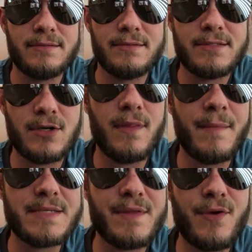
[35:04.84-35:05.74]
So that
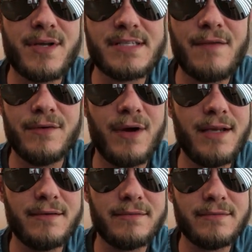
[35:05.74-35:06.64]
makes me 37, right?
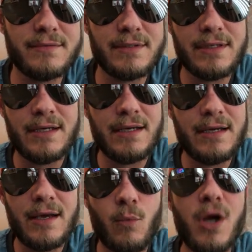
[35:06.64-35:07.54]

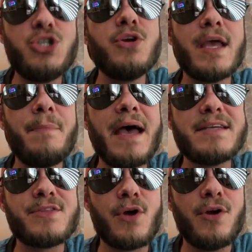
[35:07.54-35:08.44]
Once you get
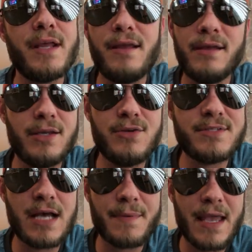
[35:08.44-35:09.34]
past 30, you
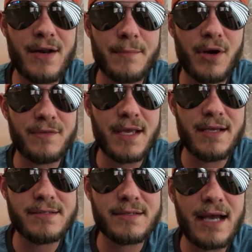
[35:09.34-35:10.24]
stop counting
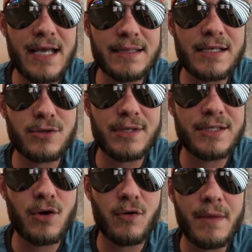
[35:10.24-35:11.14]
birthdays. I literally
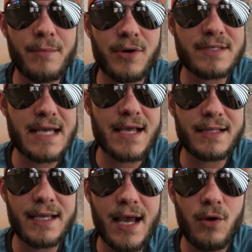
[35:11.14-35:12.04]
don't remember exactly
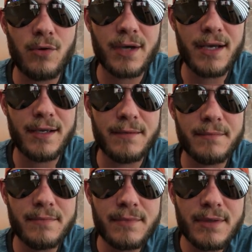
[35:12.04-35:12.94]
how old I am
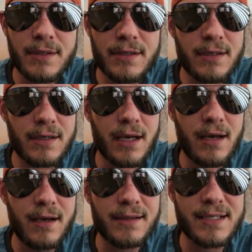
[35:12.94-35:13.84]

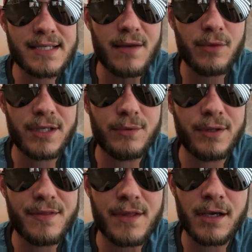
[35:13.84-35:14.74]
unless I really, really
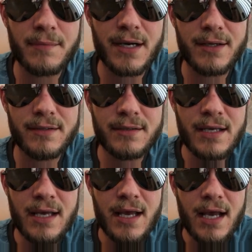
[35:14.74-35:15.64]
think about it.
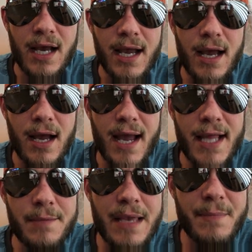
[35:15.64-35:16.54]

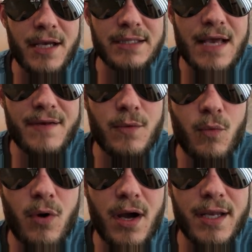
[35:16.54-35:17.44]
Alabama
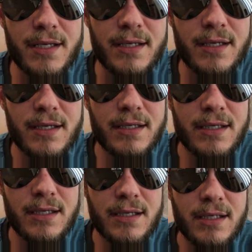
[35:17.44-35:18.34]
11-1
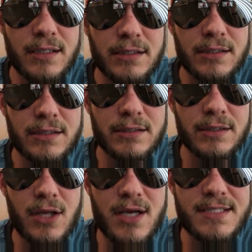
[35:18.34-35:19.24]

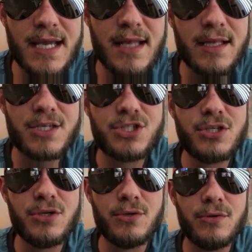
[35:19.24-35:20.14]
lost to
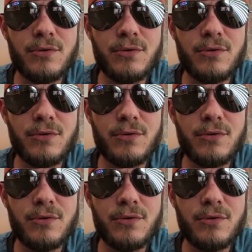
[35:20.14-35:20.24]
LSU.